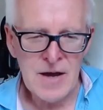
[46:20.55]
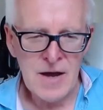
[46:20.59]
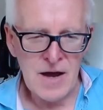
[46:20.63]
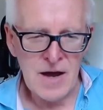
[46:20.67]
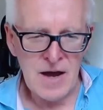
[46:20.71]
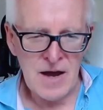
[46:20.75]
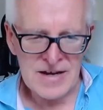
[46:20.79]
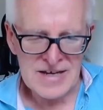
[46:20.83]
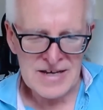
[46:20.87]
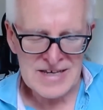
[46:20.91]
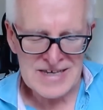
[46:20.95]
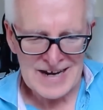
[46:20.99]

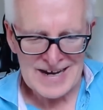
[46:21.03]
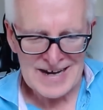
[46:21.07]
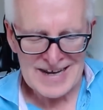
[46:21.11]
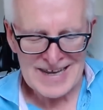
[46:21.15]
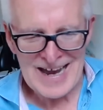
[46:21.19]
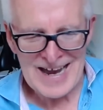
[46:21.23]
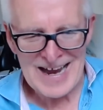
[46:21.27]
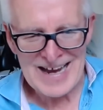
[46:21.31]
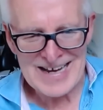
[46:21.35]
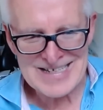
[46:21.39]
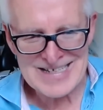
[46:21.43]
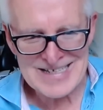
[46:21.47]
uh,
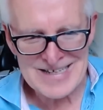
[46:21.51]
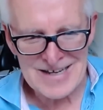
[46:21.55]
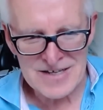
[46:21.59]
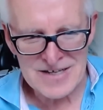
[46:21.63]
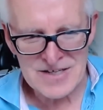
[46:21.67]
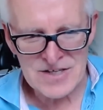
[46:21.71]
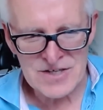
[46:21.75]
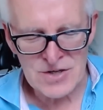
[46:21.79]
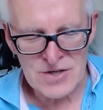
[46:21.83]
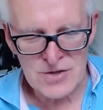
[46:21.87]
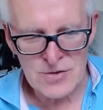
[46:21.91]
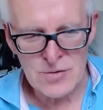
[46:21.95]
getting access
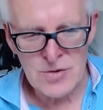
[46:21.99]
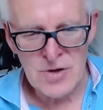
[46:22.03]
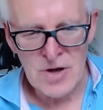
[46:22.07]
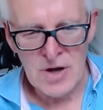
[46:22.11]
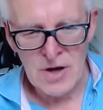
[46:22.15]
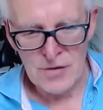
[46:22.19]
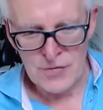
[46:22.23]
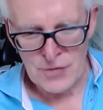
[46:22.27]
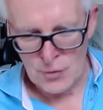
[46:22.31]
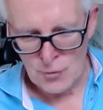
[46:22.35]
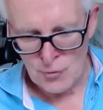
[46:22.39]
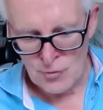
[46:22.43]
to
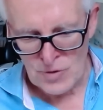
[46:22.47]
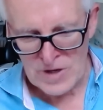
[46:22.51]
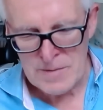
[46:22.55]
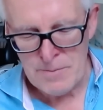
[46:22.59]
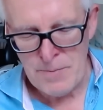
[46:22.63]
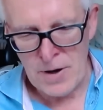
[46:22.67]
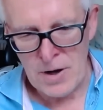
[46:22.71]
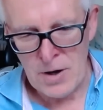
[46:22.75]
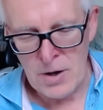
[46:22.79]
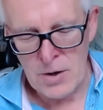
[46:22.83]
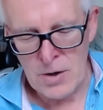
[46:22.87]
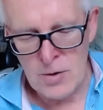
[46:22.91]
the
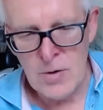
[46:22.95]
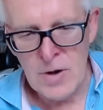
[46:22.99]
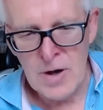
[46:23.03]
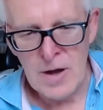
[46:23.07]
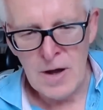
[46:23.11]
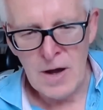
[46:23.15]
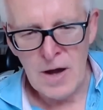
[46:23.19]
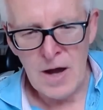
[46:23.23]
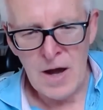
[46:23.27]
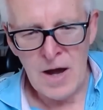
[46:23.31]
repo,